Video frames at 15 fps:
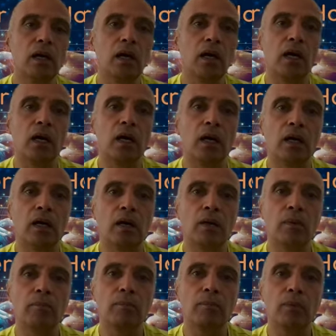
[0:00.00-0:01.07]

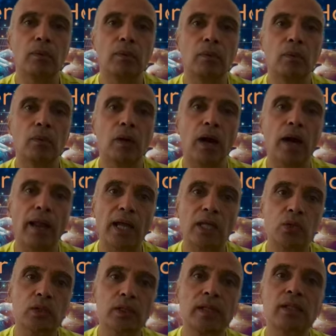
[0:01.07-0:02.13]
are
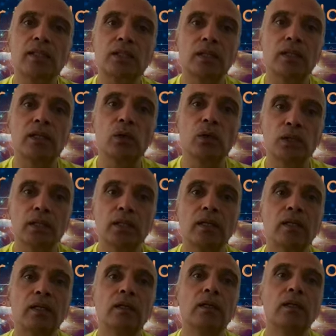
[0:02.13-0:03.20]
actually risk
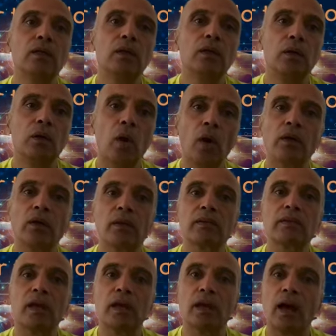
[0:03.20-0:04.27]
reducing, not
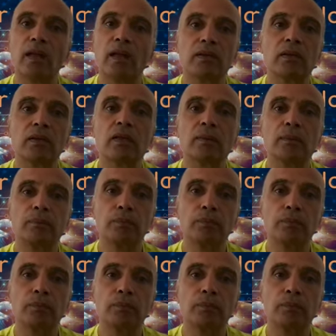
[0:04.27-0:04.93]
risk enhancing.